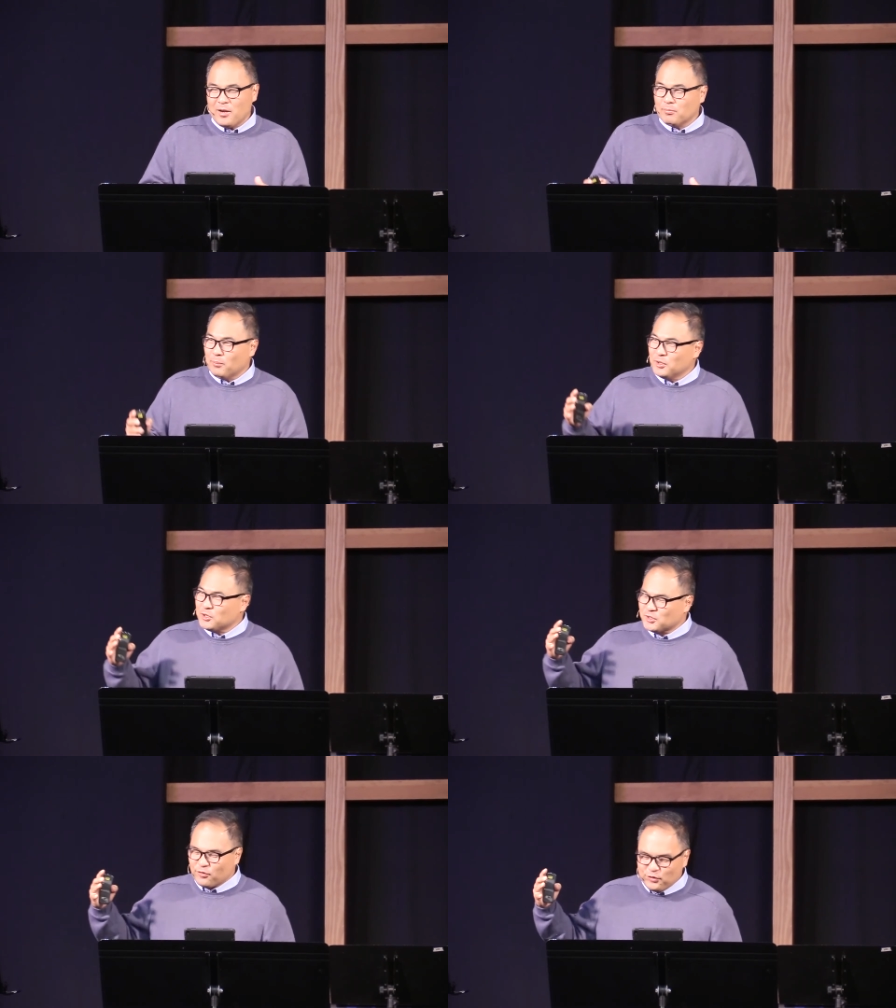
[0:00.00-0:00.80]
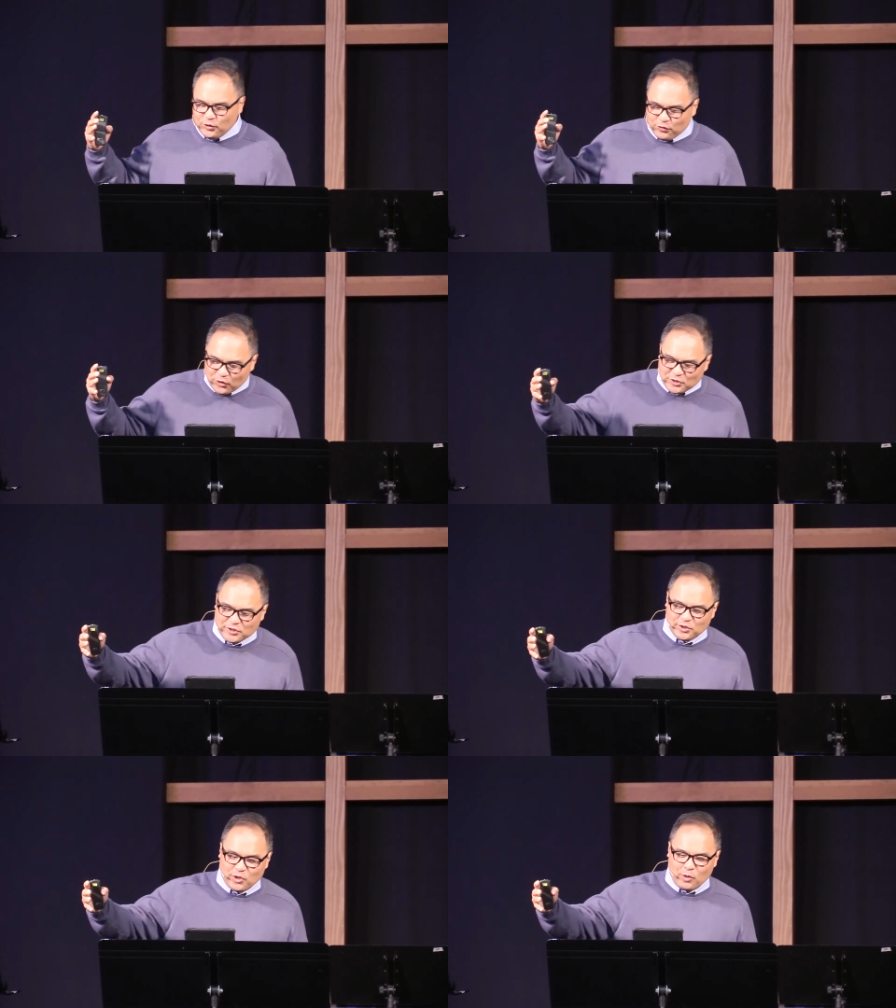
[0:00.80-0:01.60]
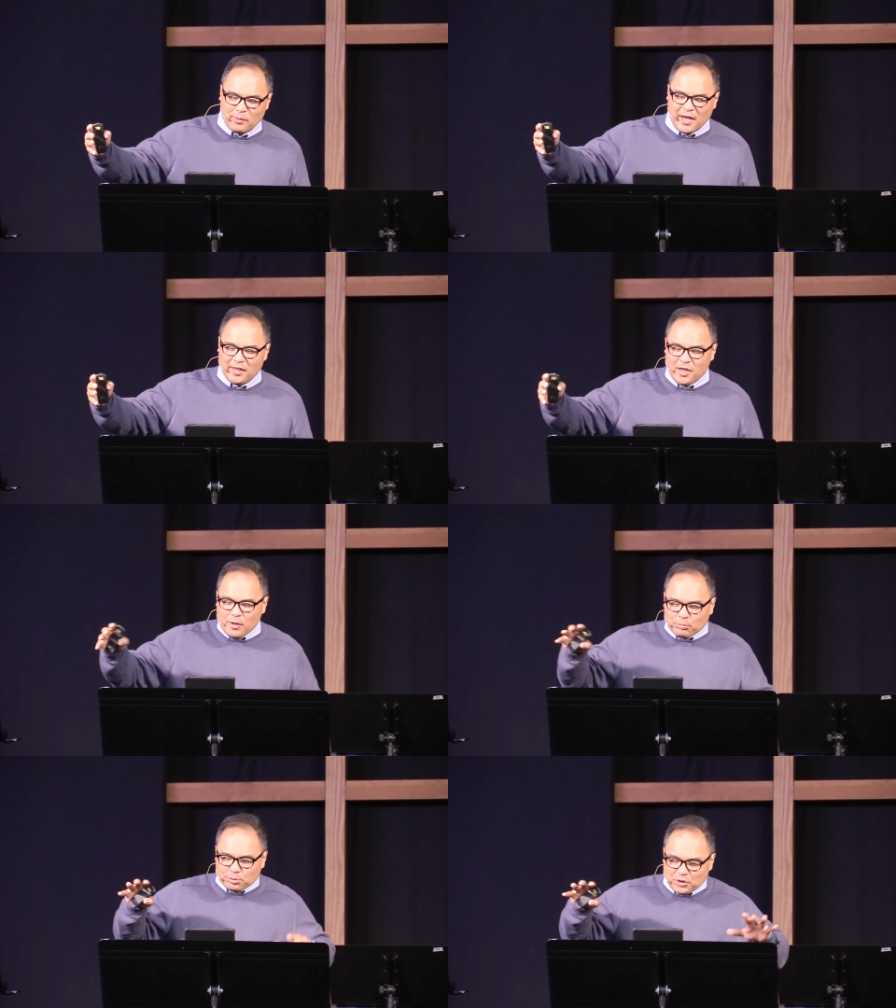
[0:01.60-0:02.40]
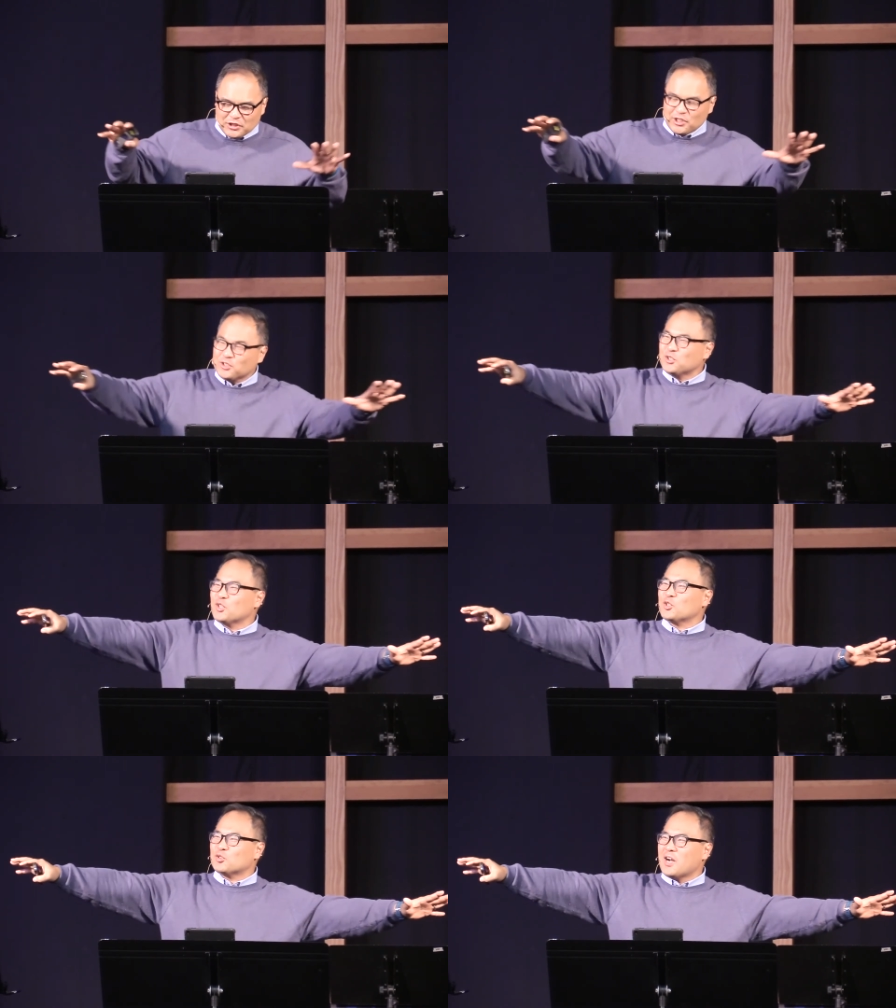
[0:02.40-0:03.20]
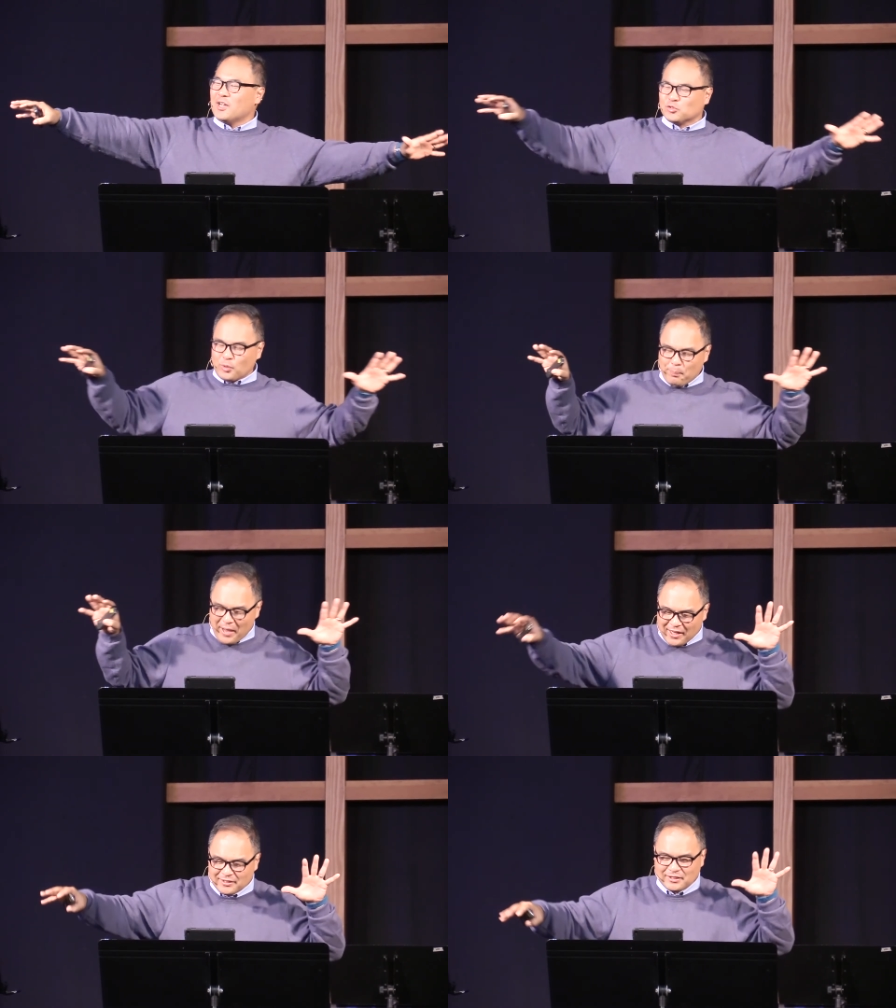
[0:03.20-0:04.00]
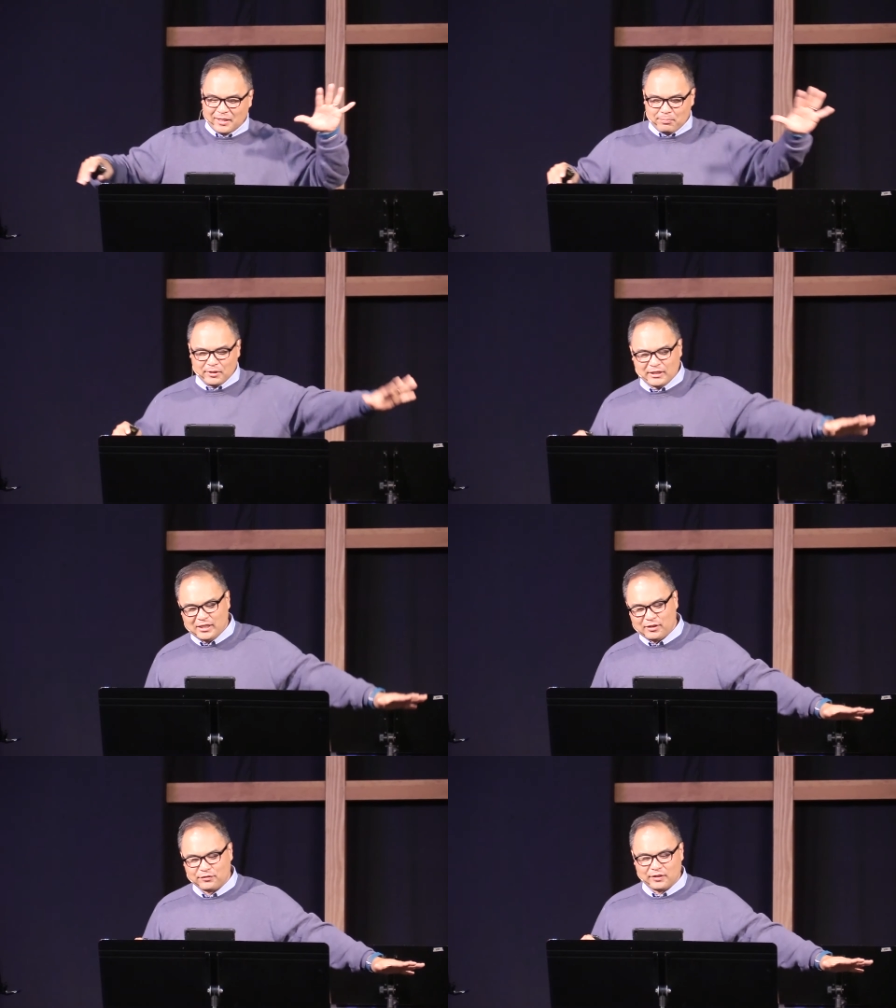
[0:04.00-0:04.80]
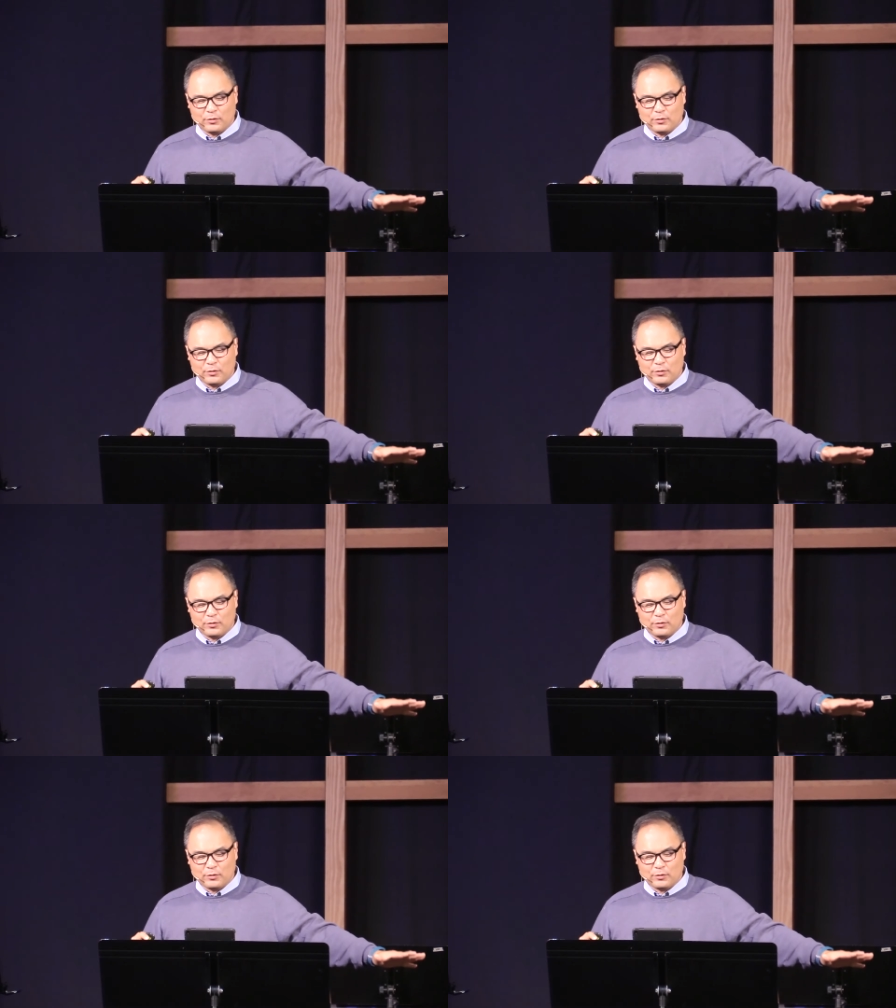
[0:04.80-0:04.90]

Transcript: Remember just a few verses ago by preaching to the crowds, repent and believe.